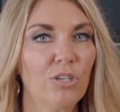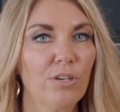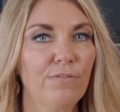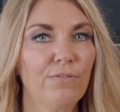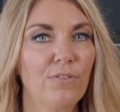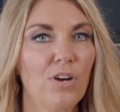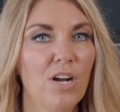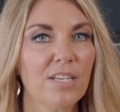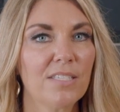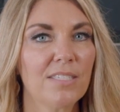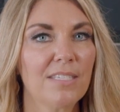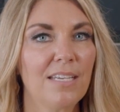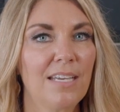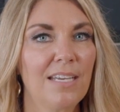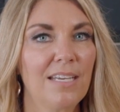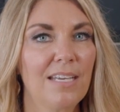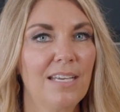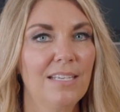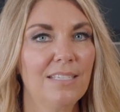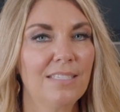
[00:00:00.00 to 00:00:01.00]
your
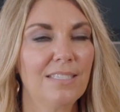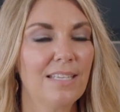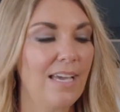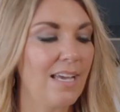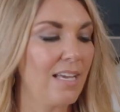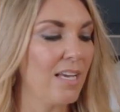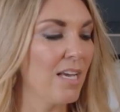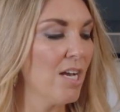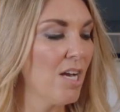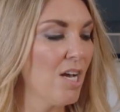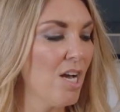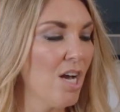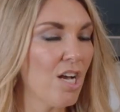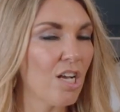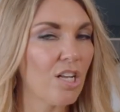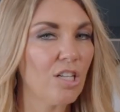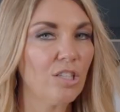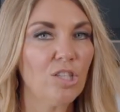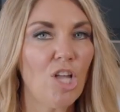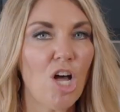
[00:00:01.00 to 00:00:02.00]
frosting is like
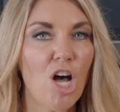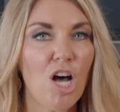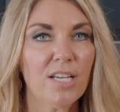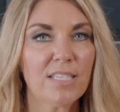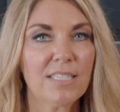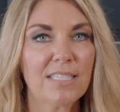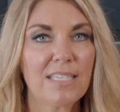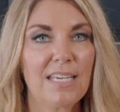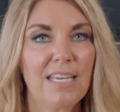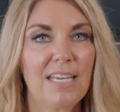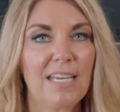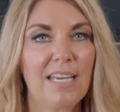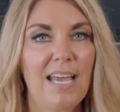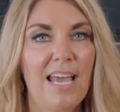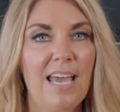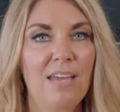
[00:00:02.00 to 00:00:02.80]
glossy